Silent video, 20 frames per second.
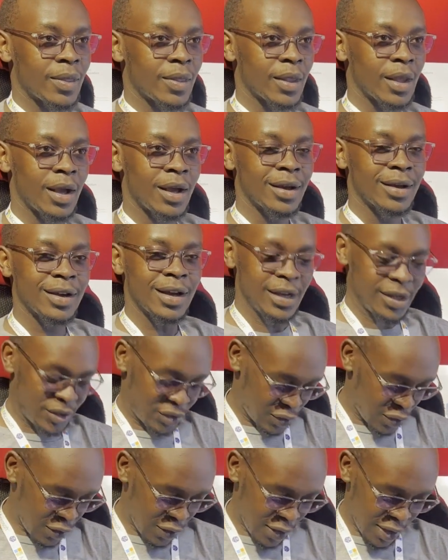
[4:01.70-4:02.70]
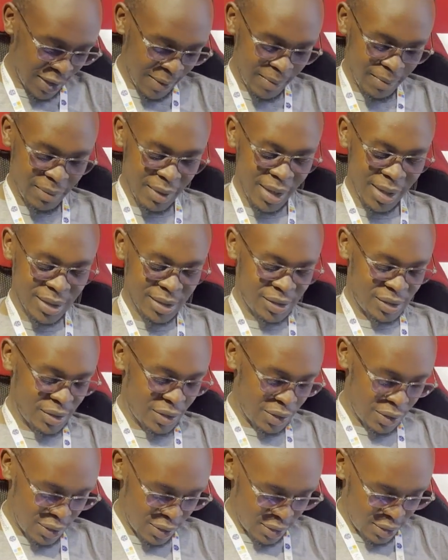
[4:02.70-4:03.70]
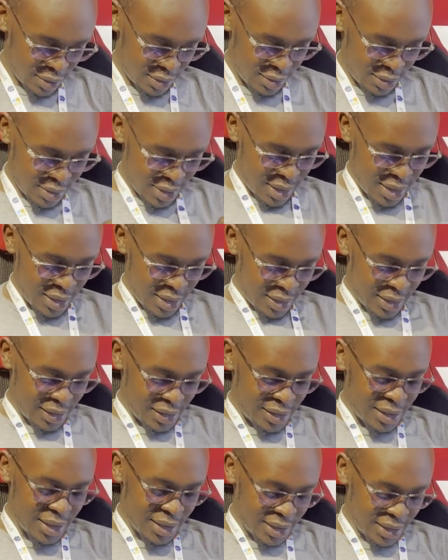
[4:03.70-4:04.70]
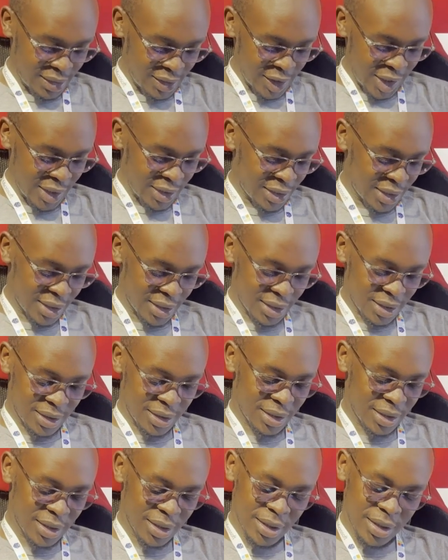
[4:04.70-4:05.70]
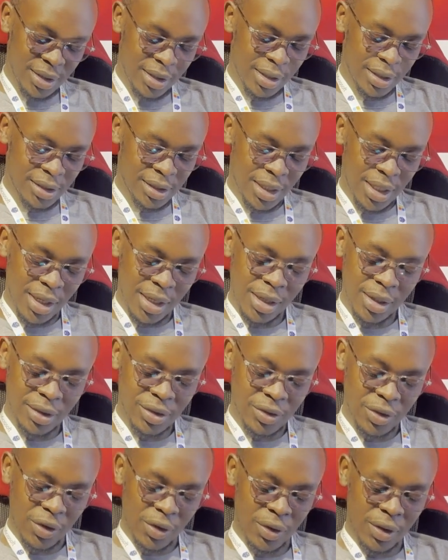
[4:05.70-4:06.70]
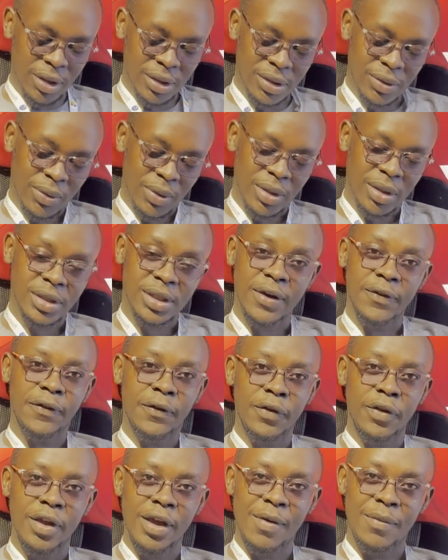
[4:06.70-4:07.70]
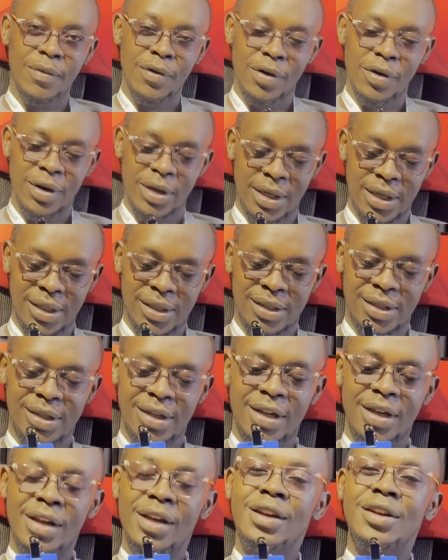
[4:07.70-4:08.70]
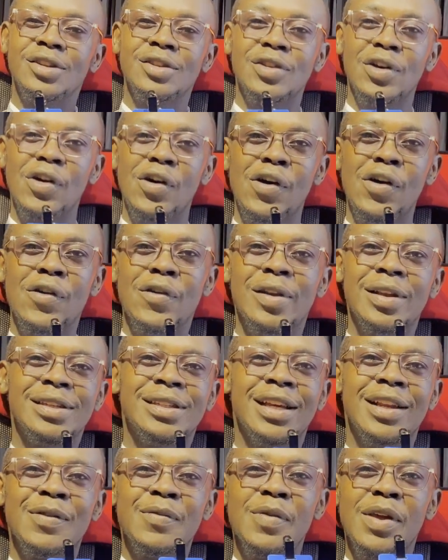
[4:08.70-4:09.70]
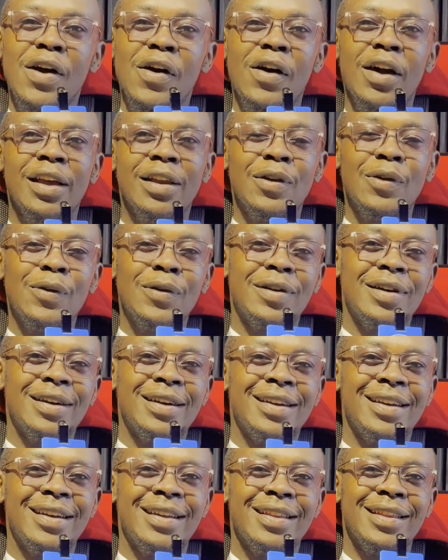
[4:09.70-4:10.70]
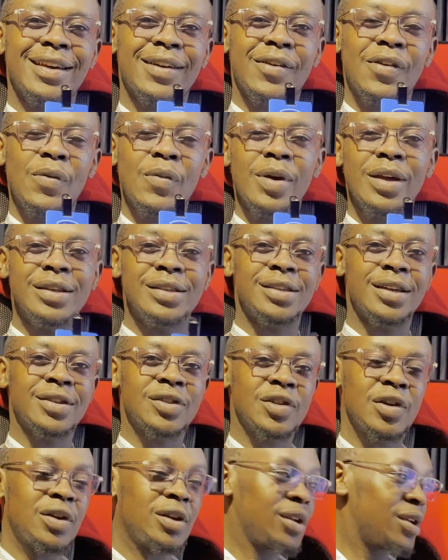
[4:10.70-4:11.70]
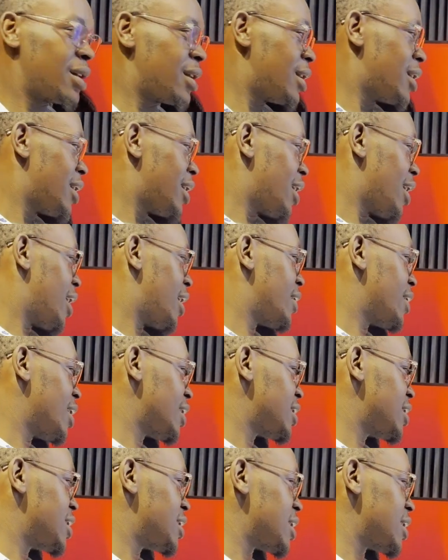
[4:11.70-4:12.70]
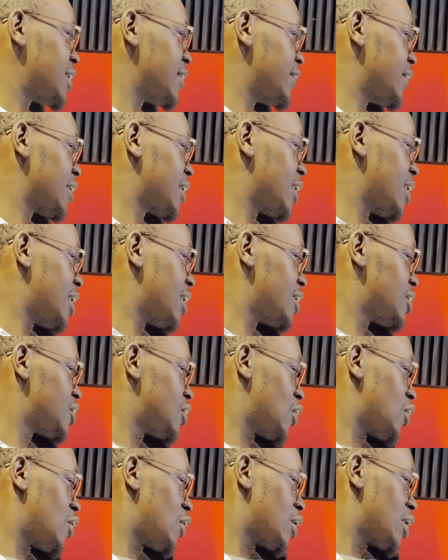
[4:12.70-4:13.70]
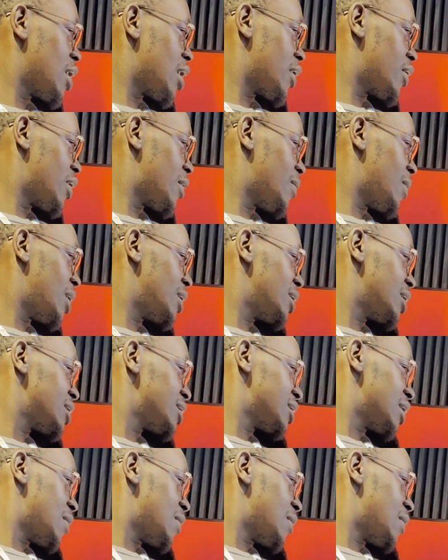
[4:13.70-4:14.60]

Okay, so I'm back. So this is the t-shirt and the tag. So this will be just the amber on it. So you tell me how I look in the comment section. And that's the certificate. So here are the badges, sample